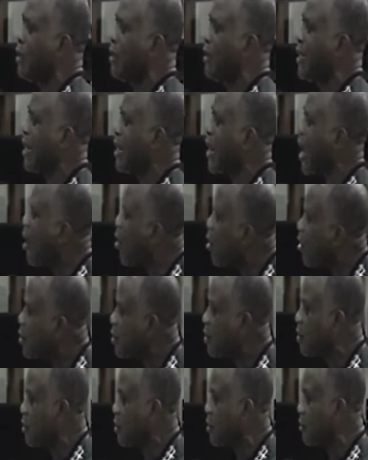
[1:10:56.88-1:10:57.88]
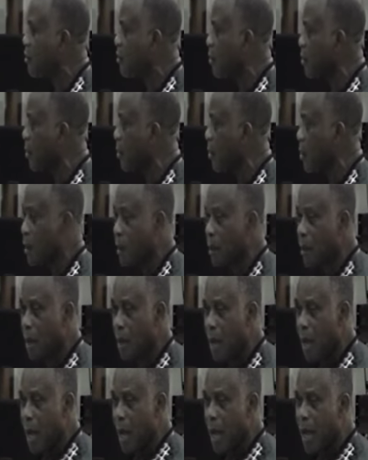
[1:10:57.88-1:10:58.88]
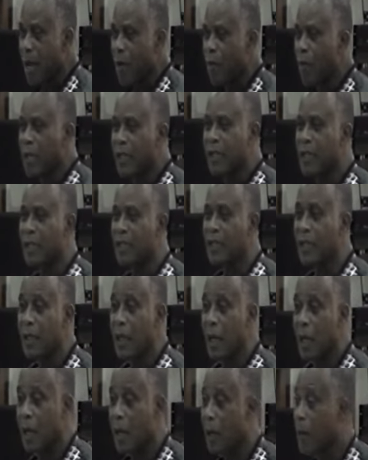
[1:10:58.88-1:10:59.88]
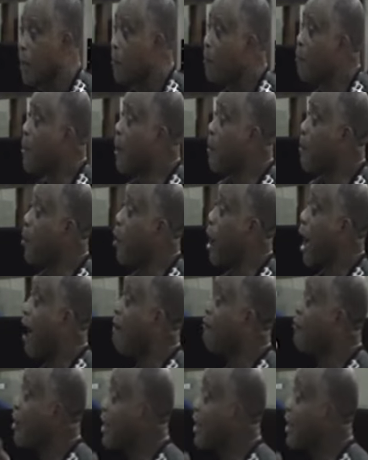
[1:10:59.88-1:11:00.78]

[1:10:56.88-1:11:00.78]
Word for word: generous. Hey, this thing, people have